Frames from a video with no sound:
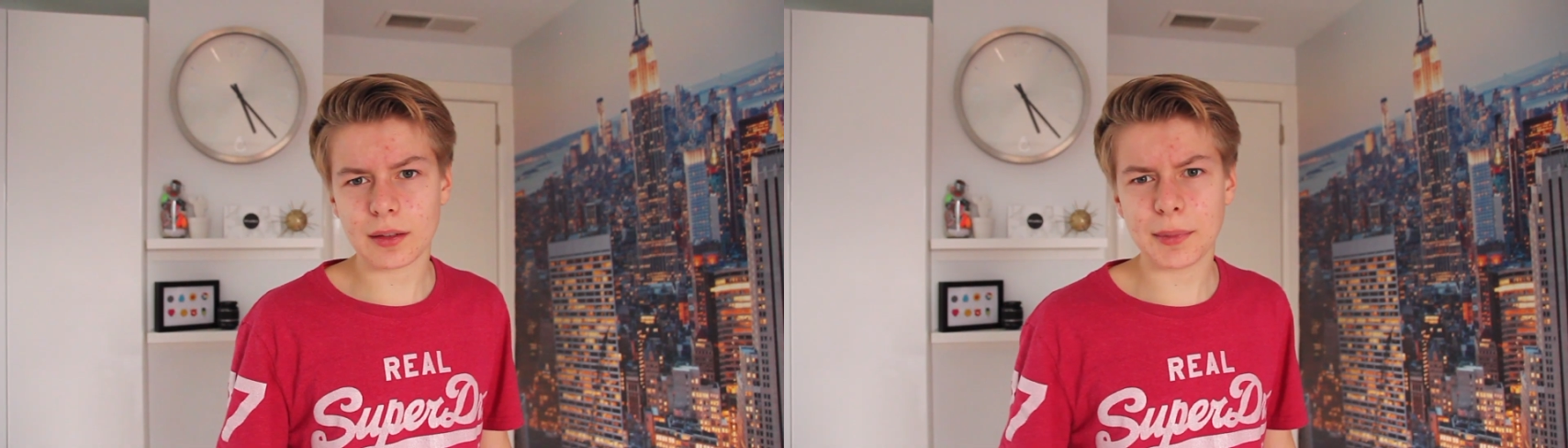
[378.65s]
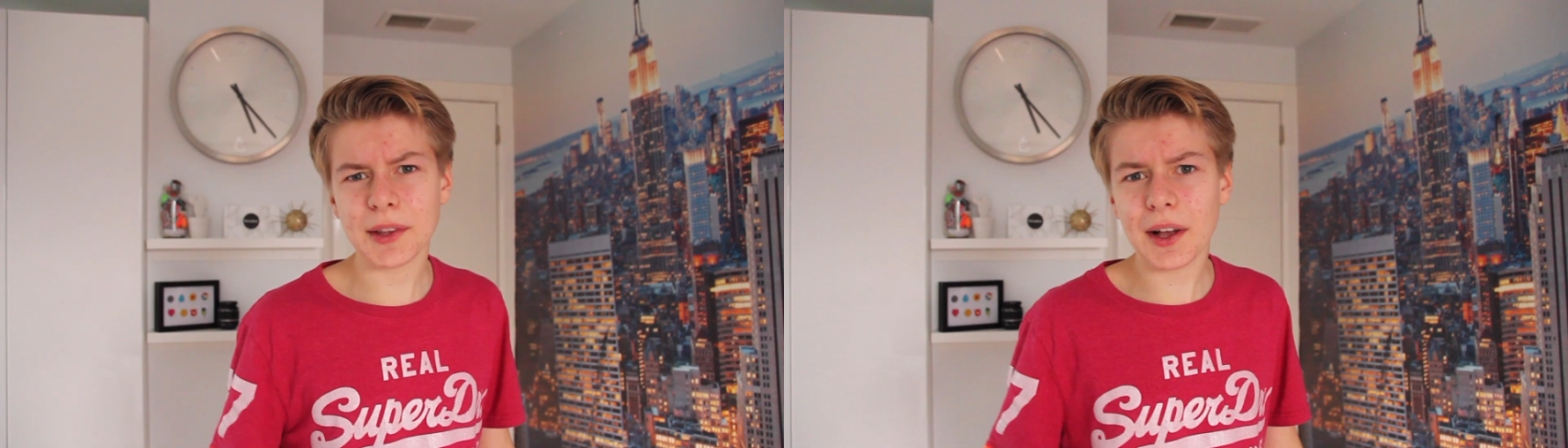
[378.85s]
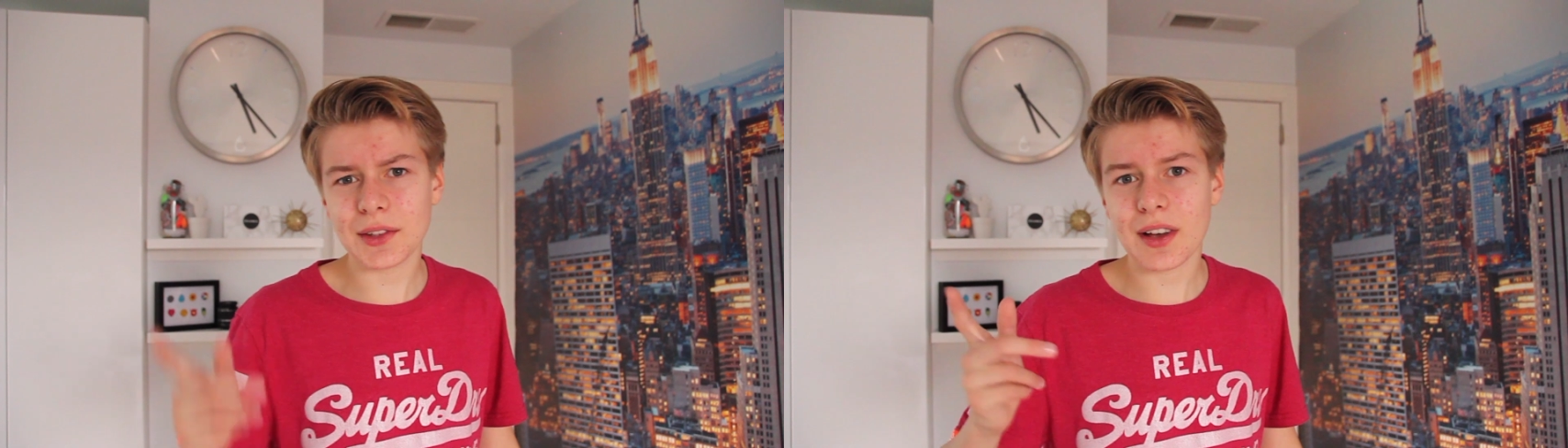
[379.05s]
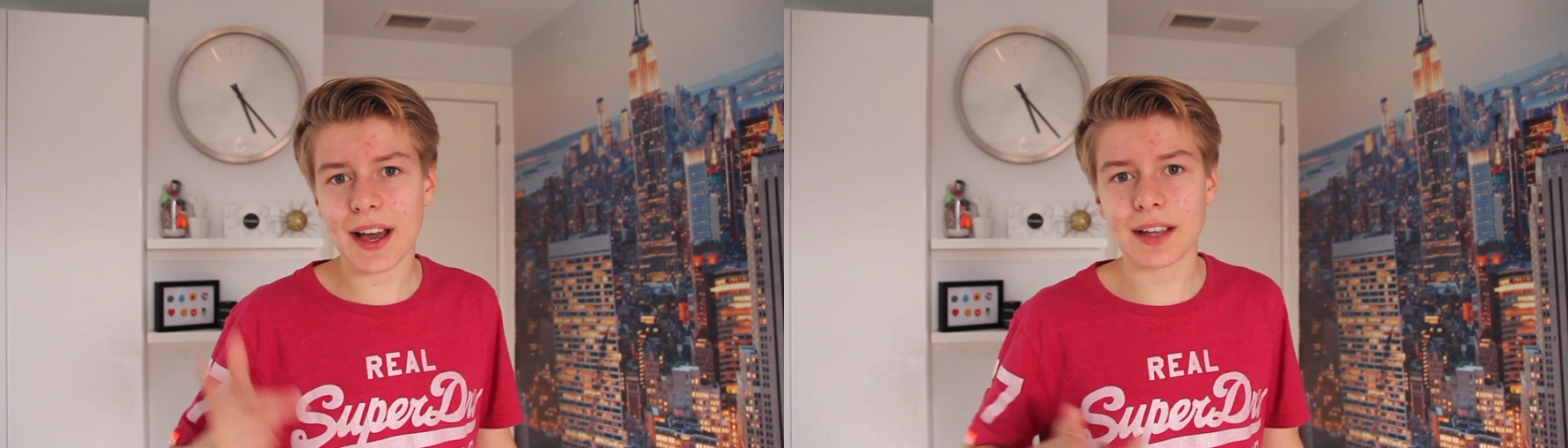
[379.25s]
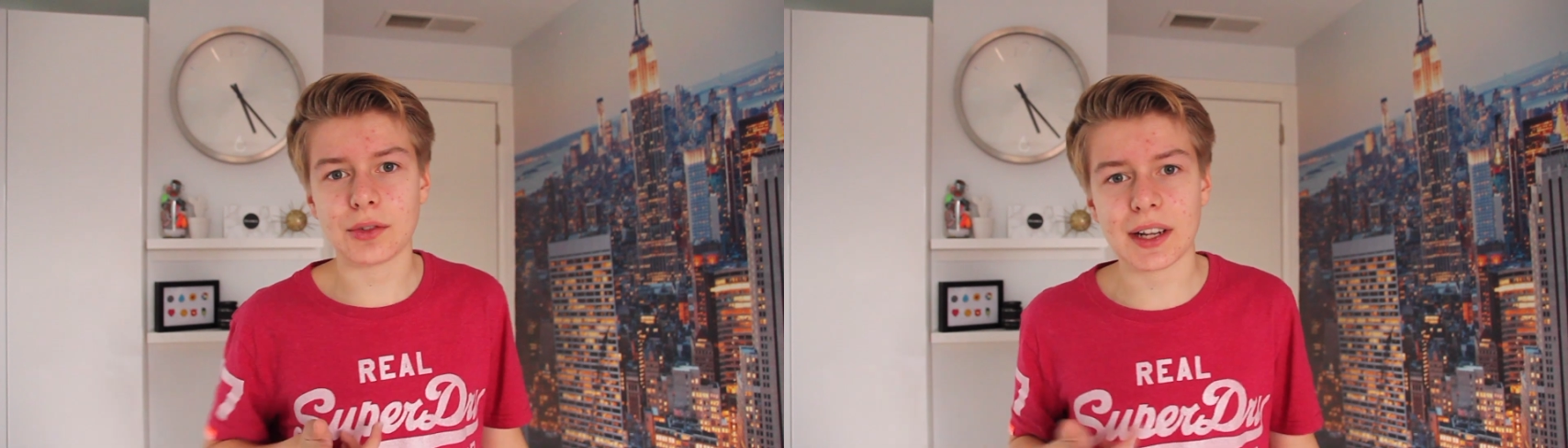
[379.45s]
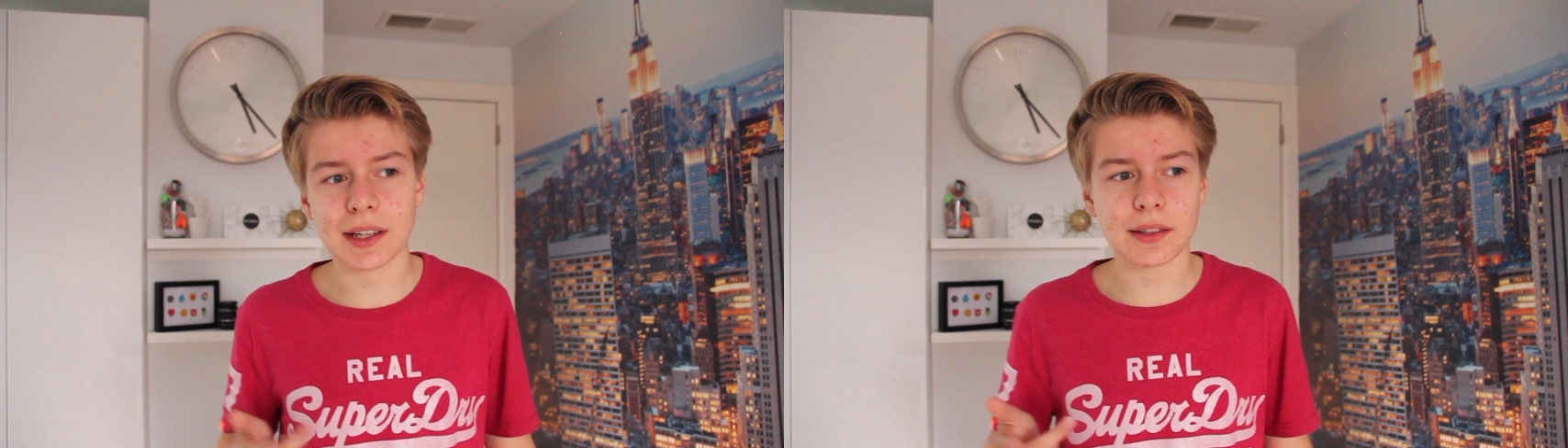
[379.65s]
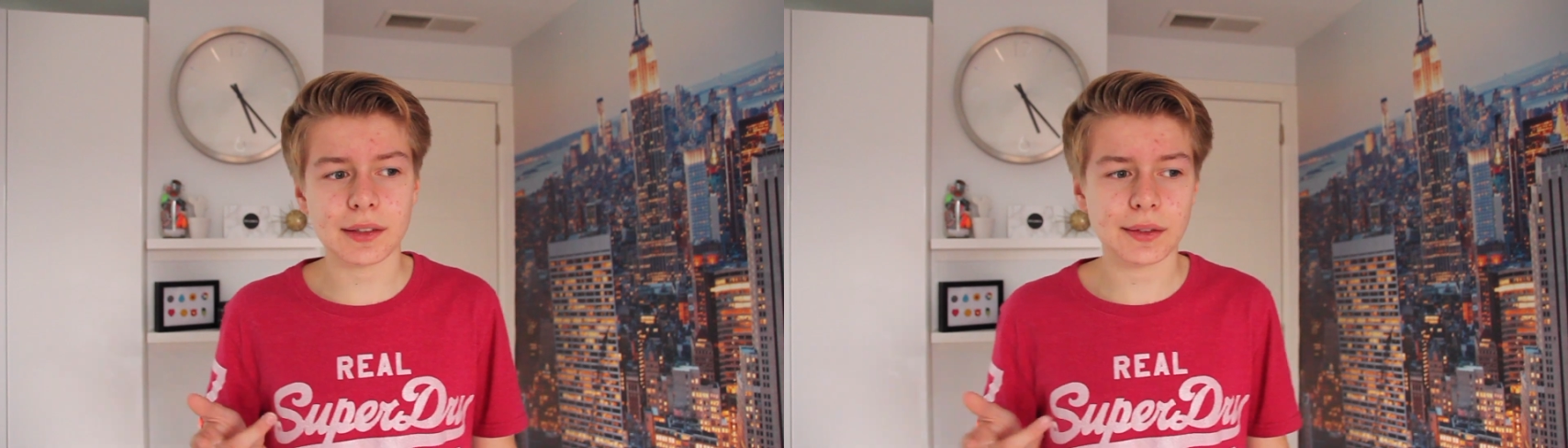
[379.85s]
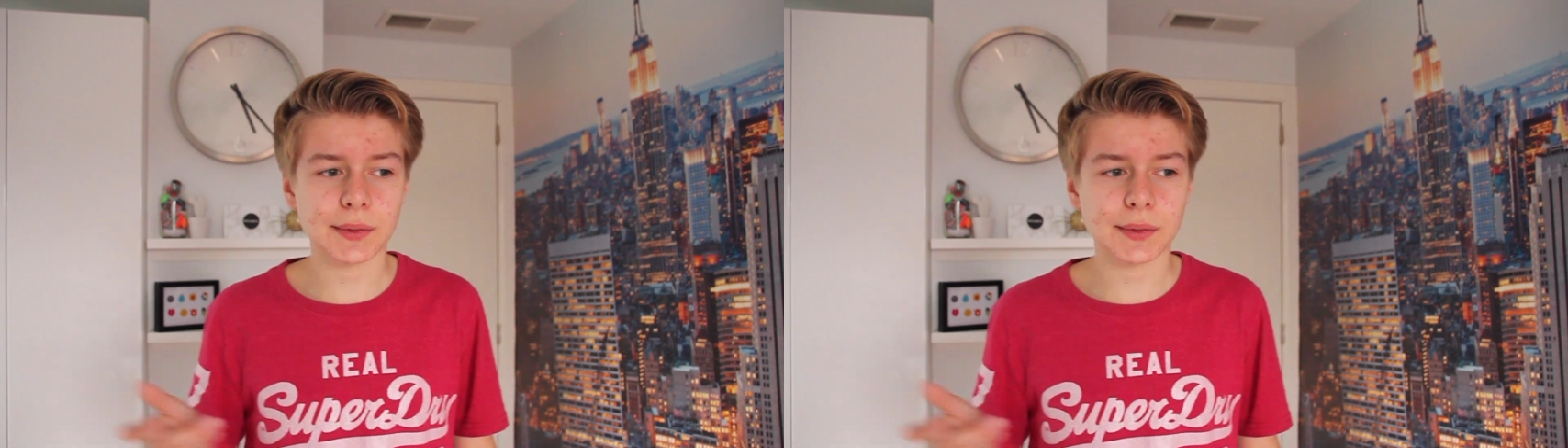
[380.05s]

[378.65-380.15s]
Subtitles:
but also hydrated